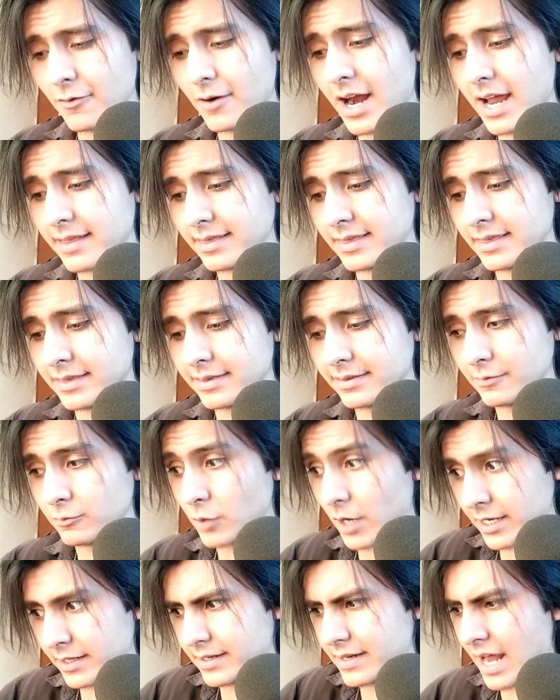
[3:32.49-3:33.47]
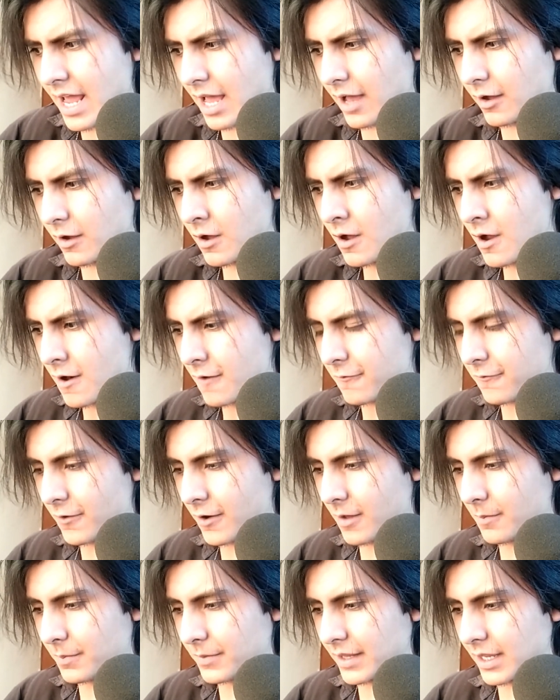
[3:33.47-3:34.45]
right now
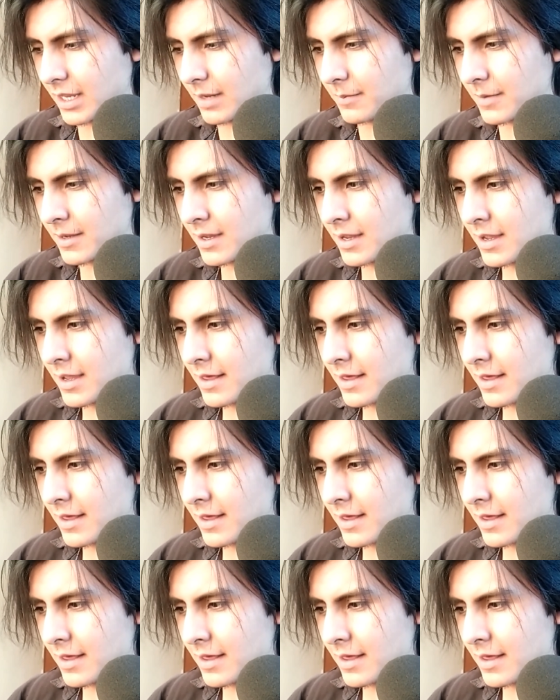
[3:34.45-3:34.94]
from them.